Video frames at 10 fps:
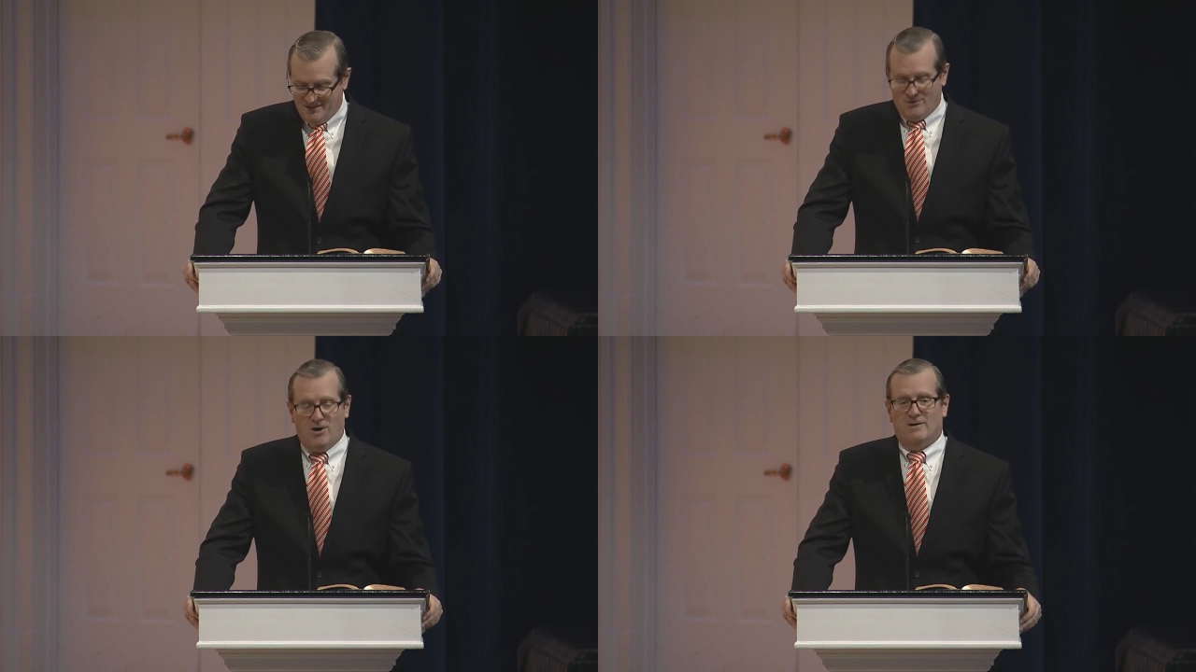
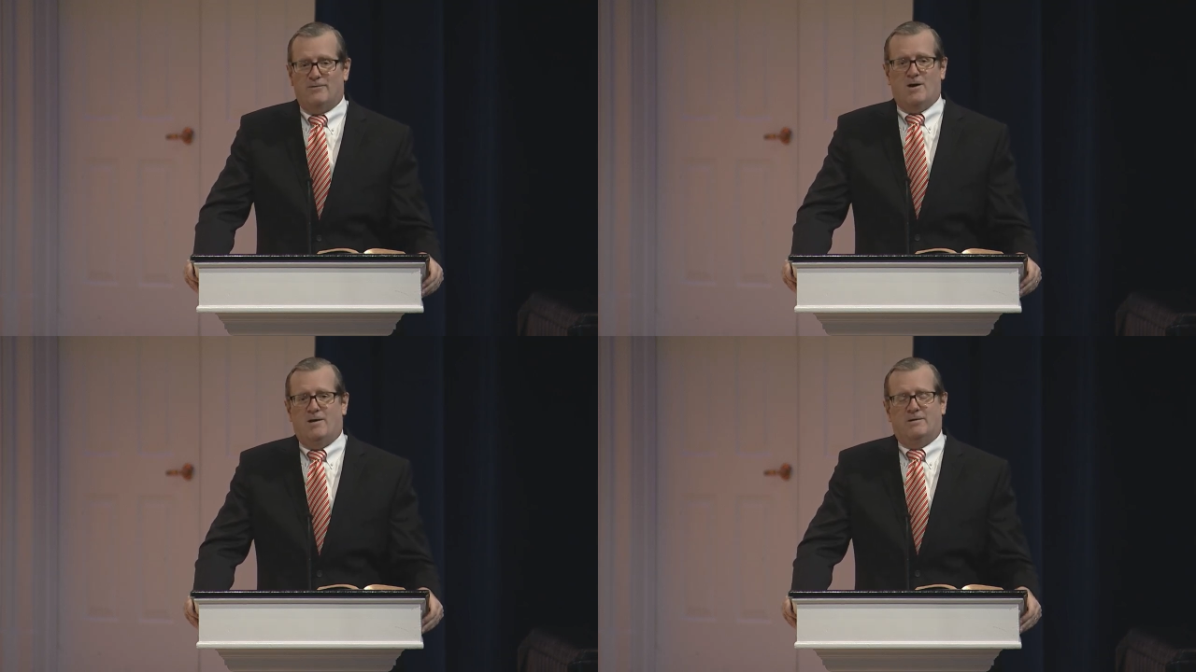In all
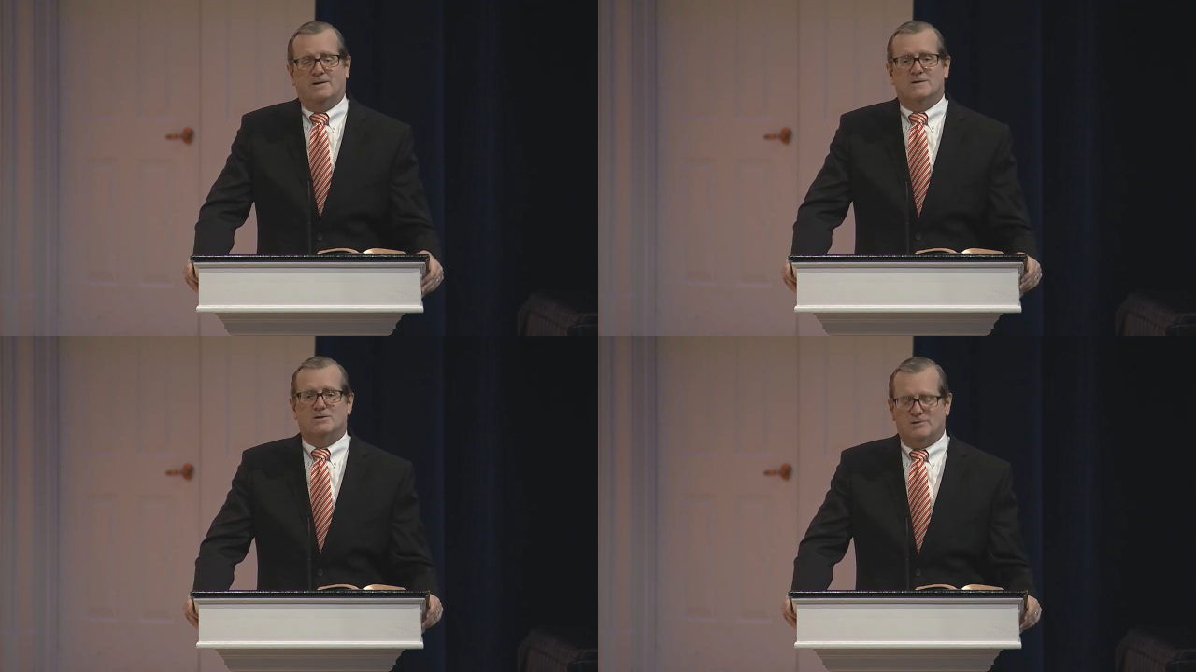of our
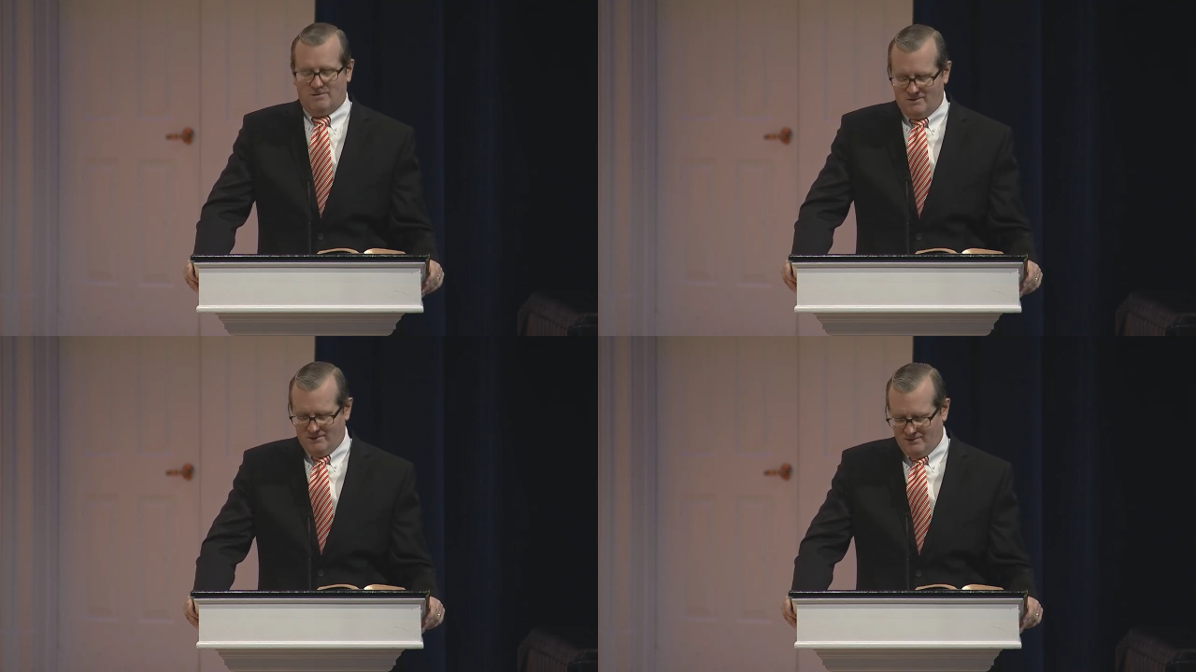
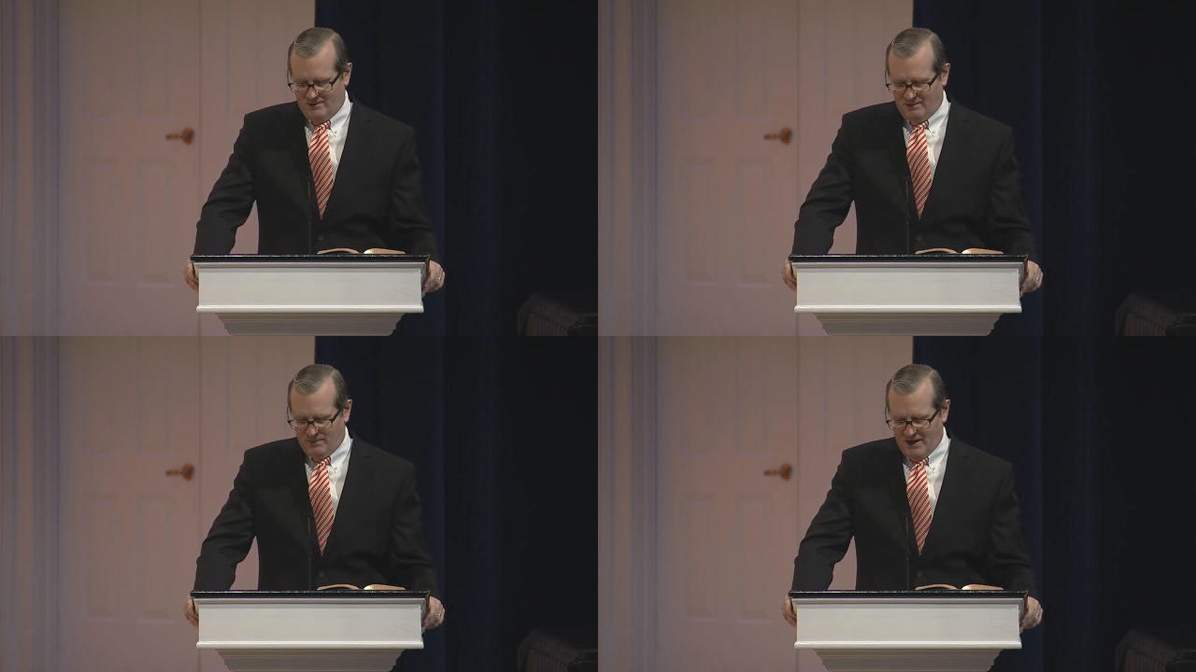concern
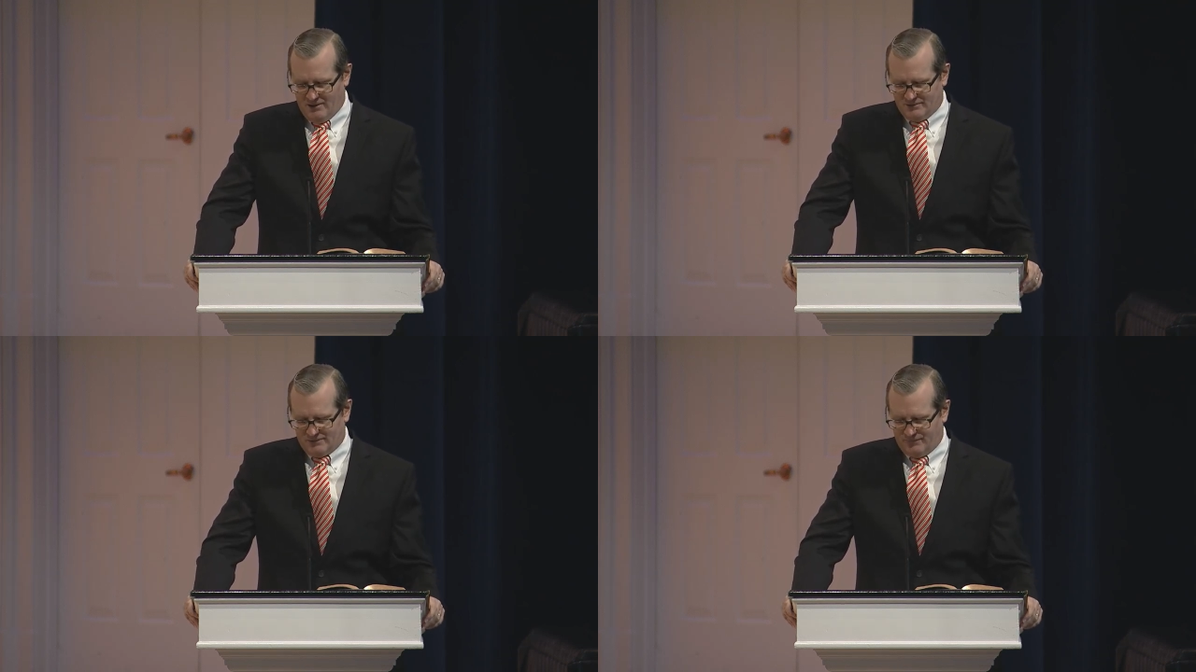
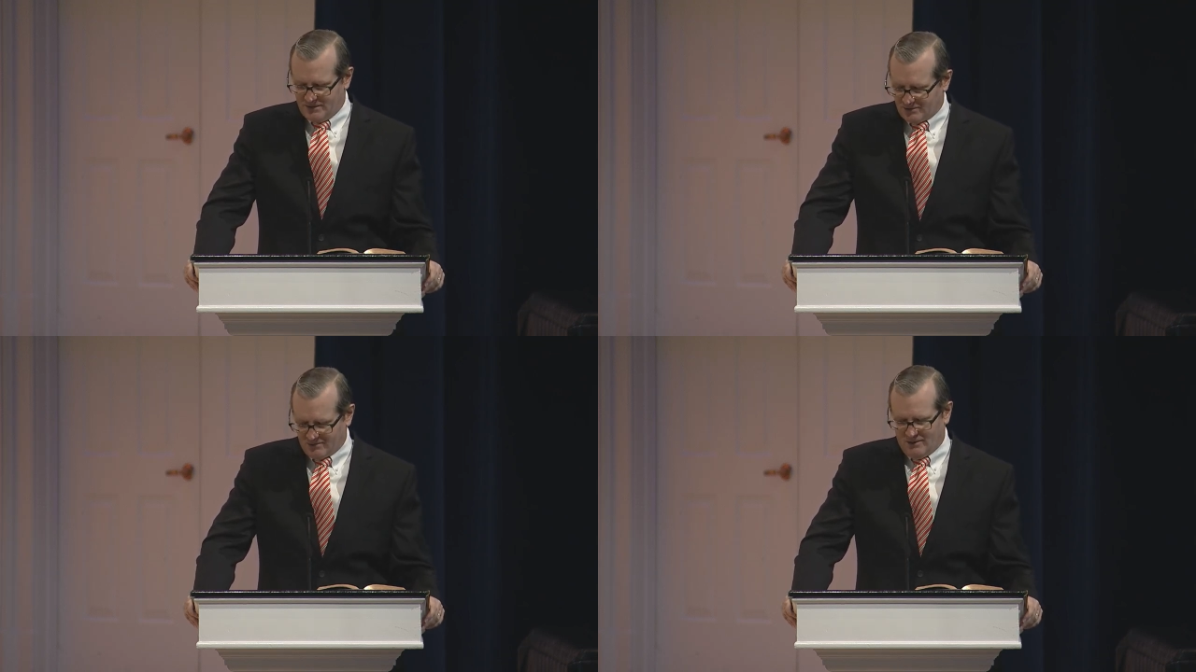about
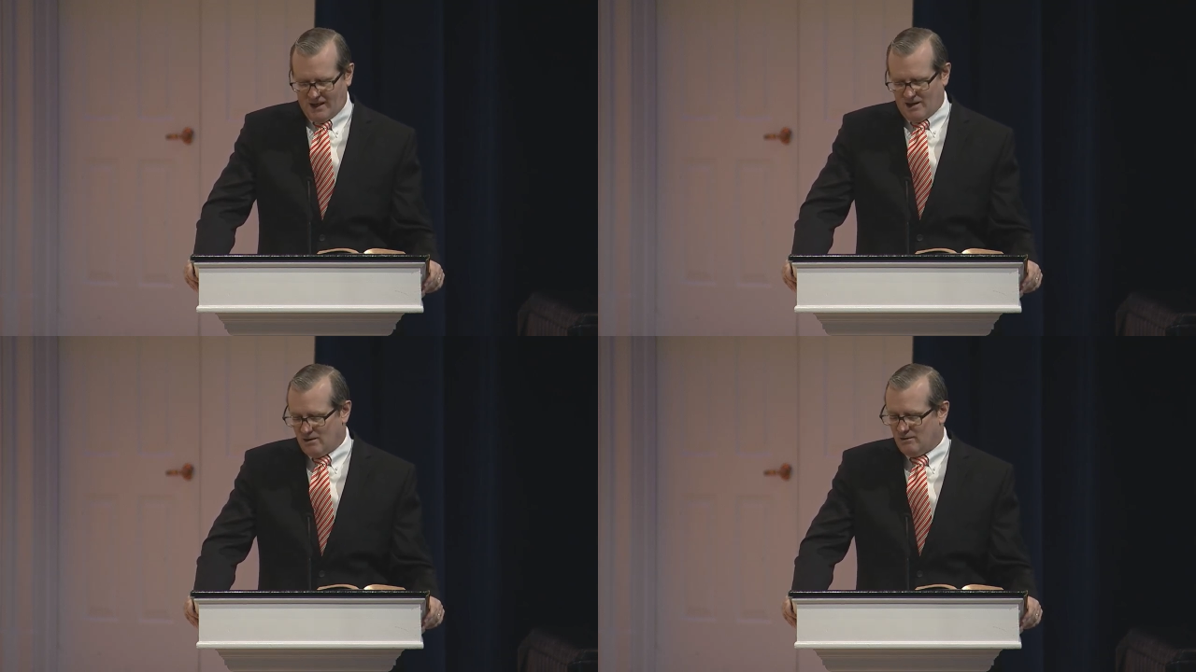physical
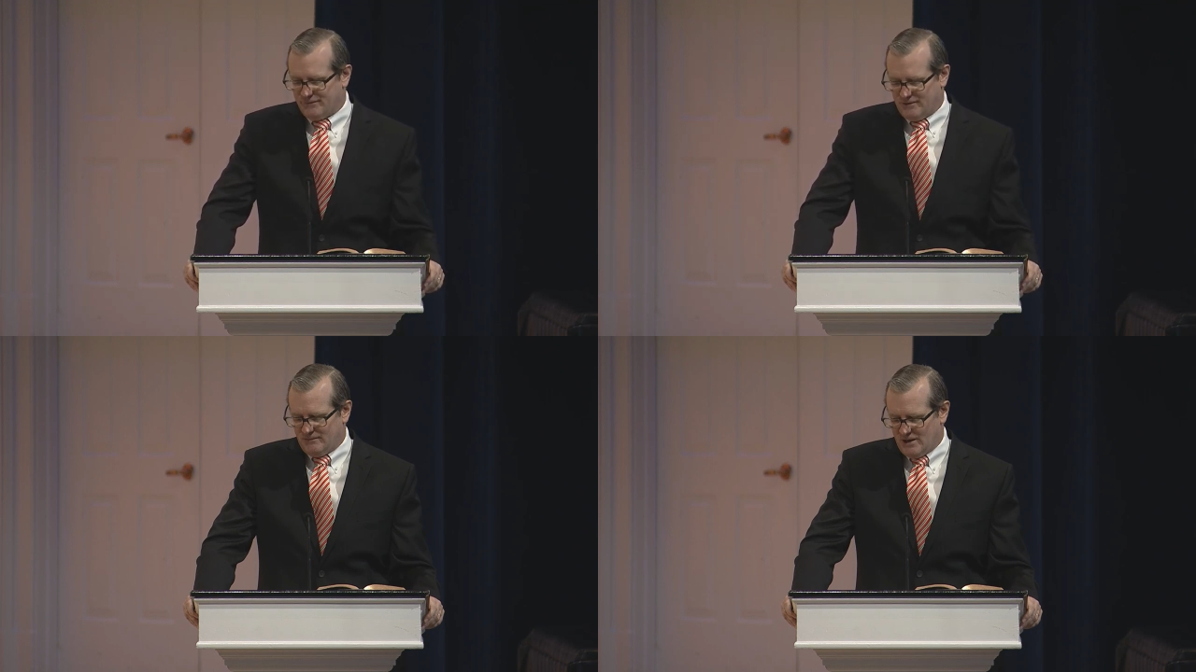
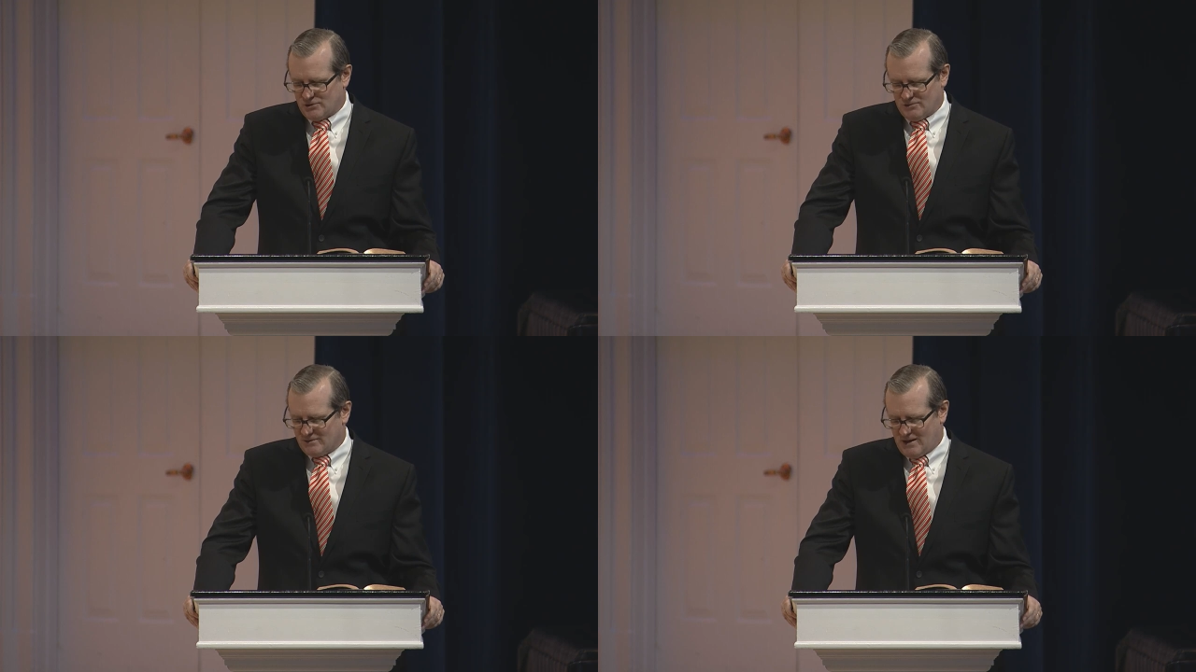health and
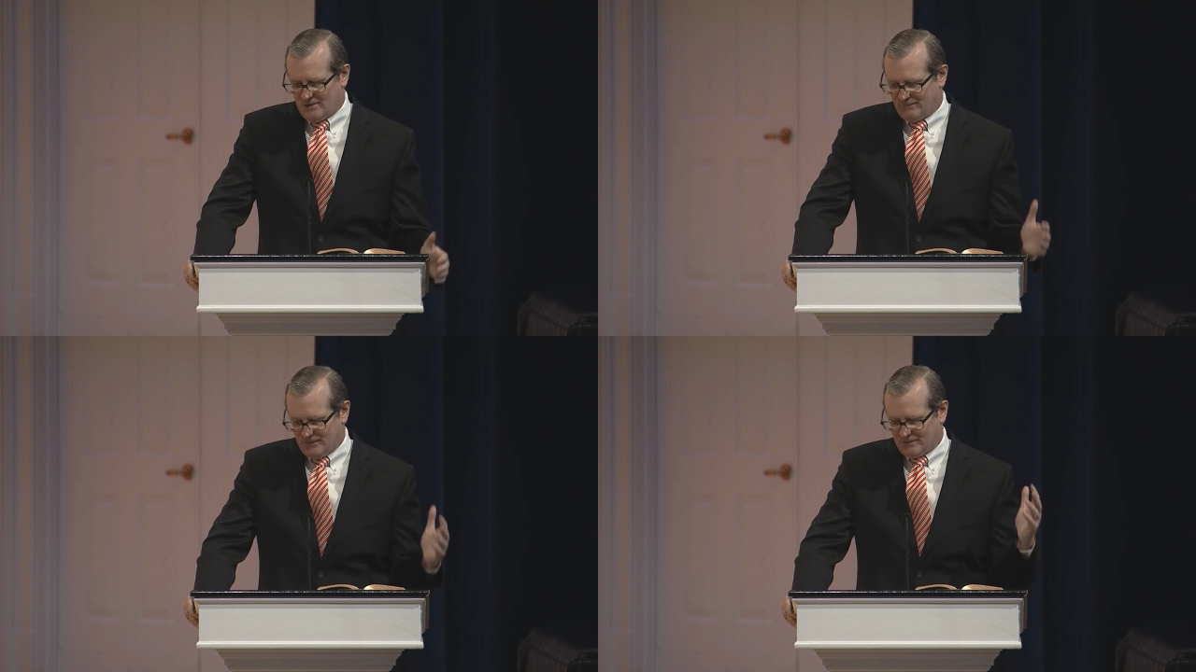racial
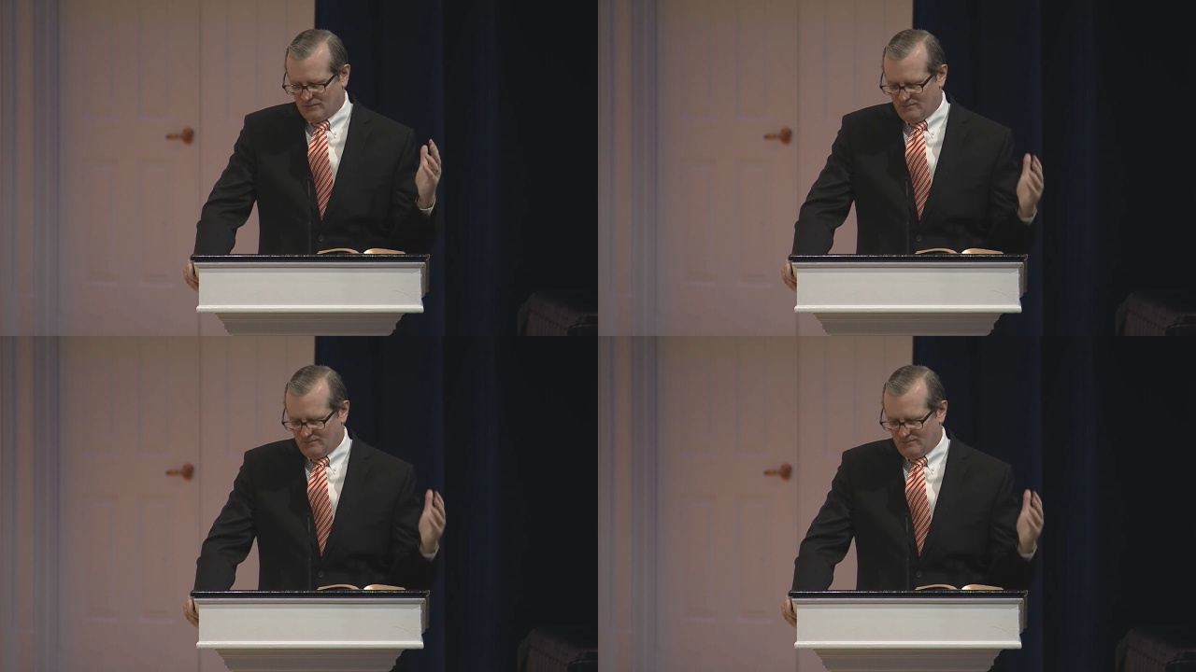conflict,